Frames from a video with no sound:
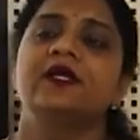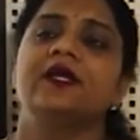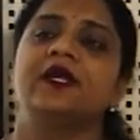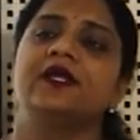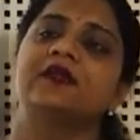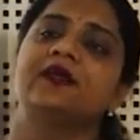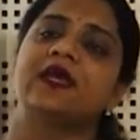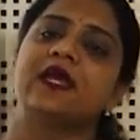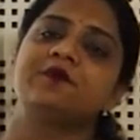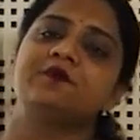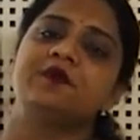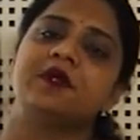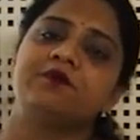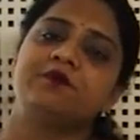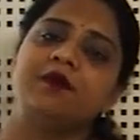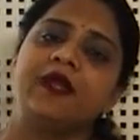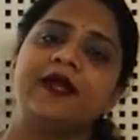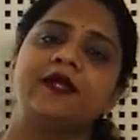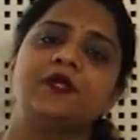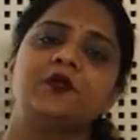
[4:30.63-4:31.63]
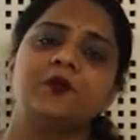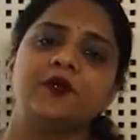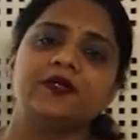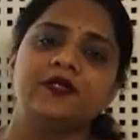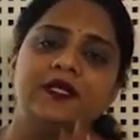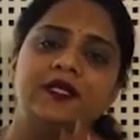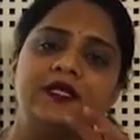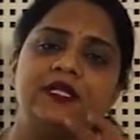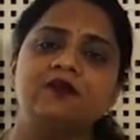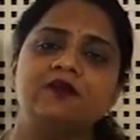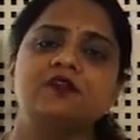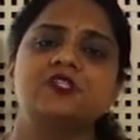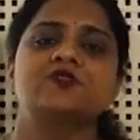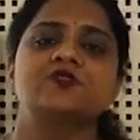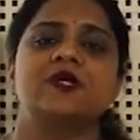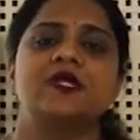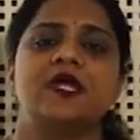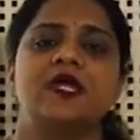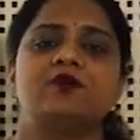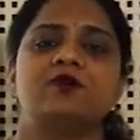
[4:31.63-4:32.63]
It can be applied to an
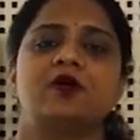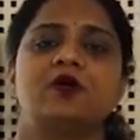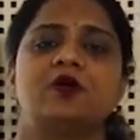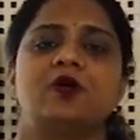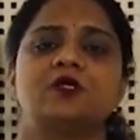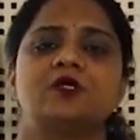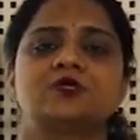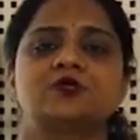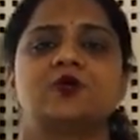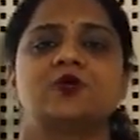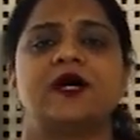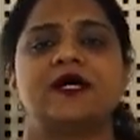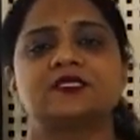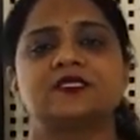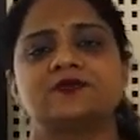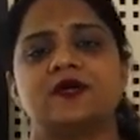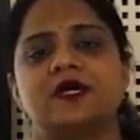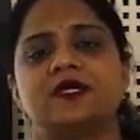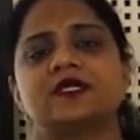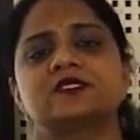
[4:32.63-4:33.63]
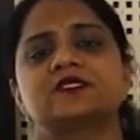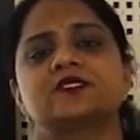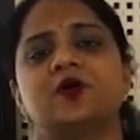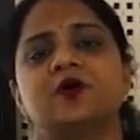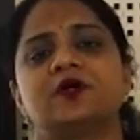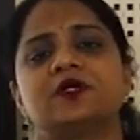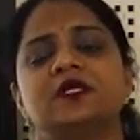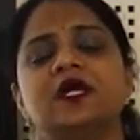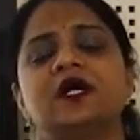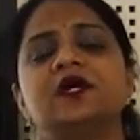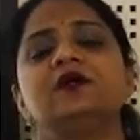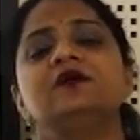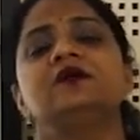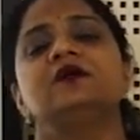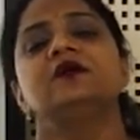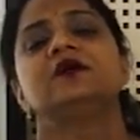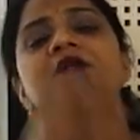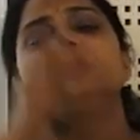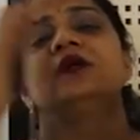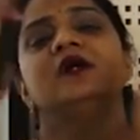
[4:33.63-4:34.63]
individual level also, as well as on the
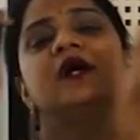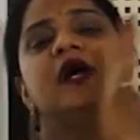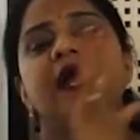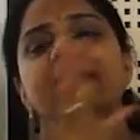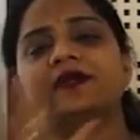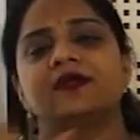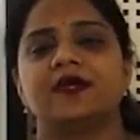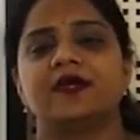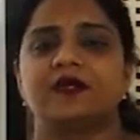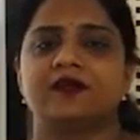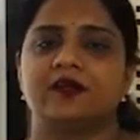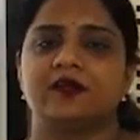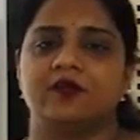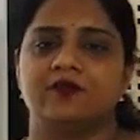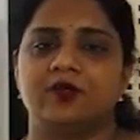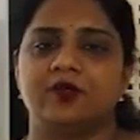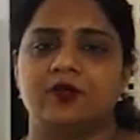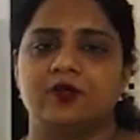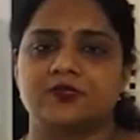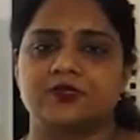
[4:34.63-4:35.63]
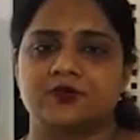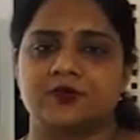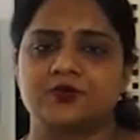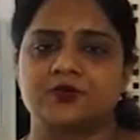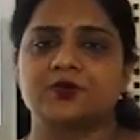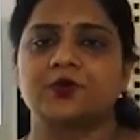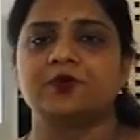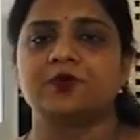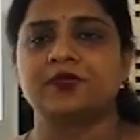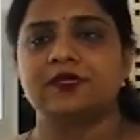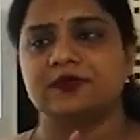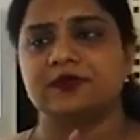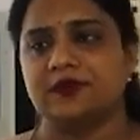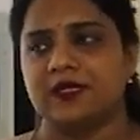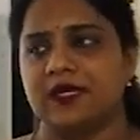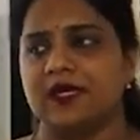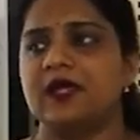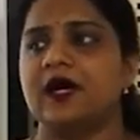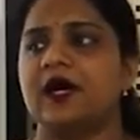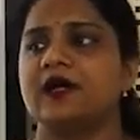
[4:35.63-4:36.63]
aggregate level also. So
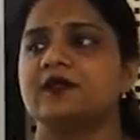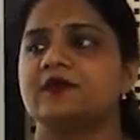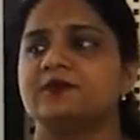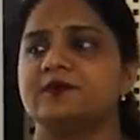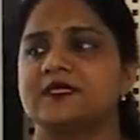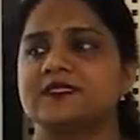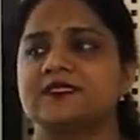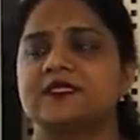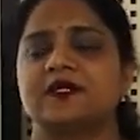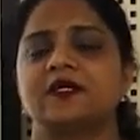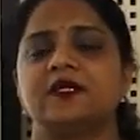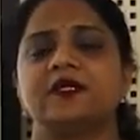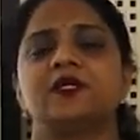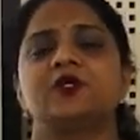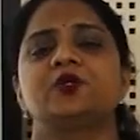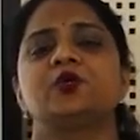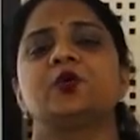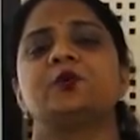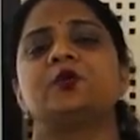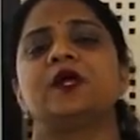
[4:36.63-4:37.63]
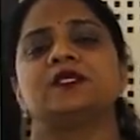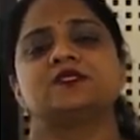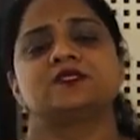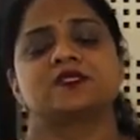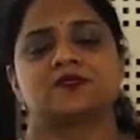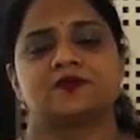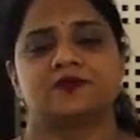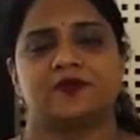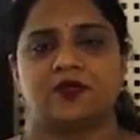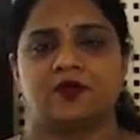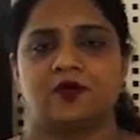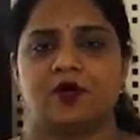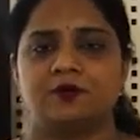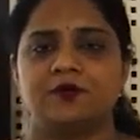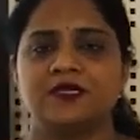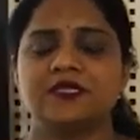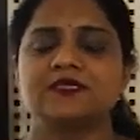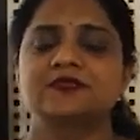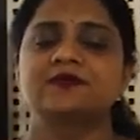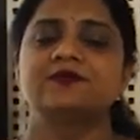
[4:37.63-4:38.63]
there are basically two branches of
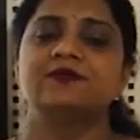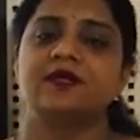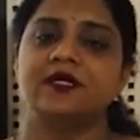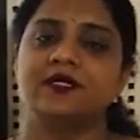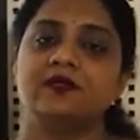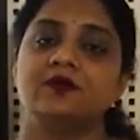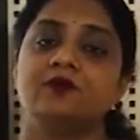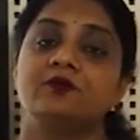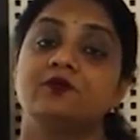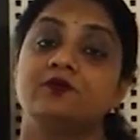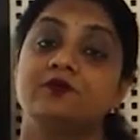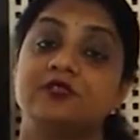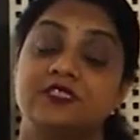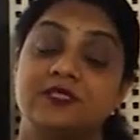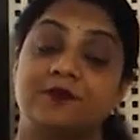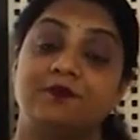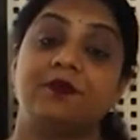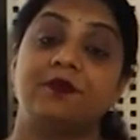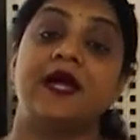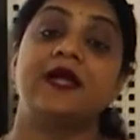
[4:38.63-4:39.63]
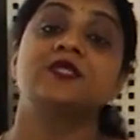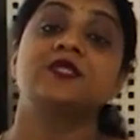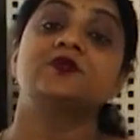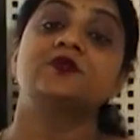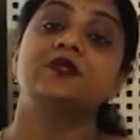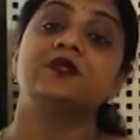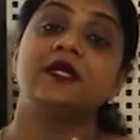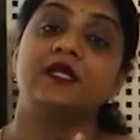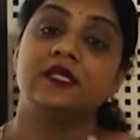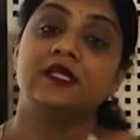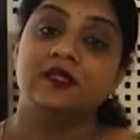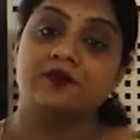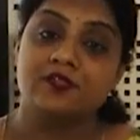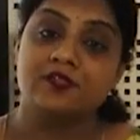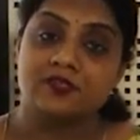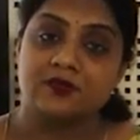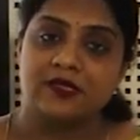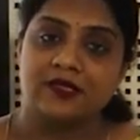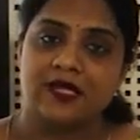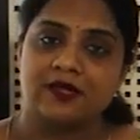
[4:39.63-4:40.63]
economics. One which applies on the
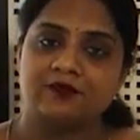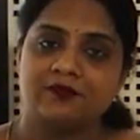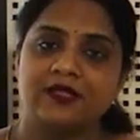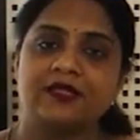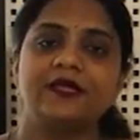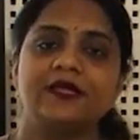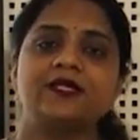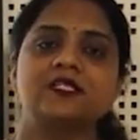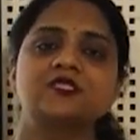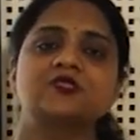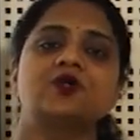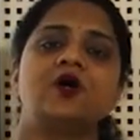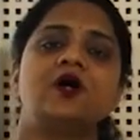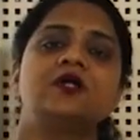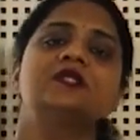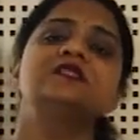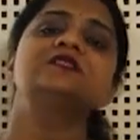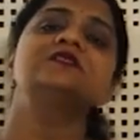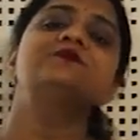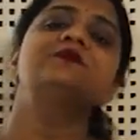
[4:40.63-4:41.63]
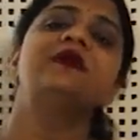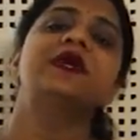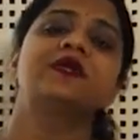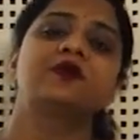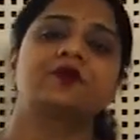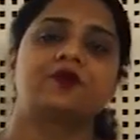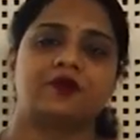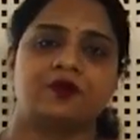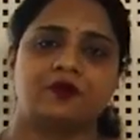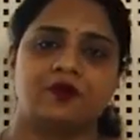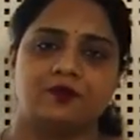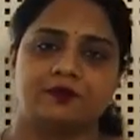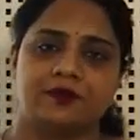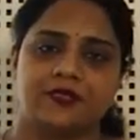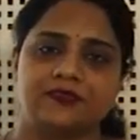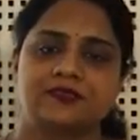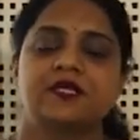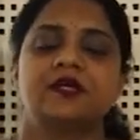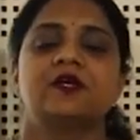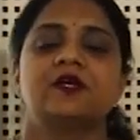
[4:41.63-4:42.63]
individual level, it is called as
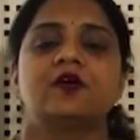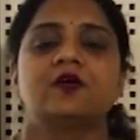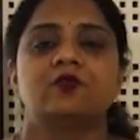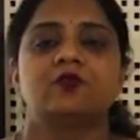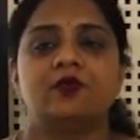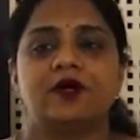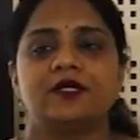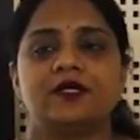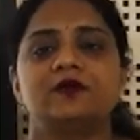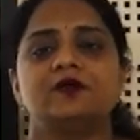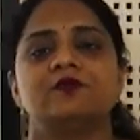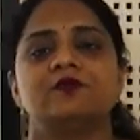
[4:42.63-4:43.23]
microeconomics. One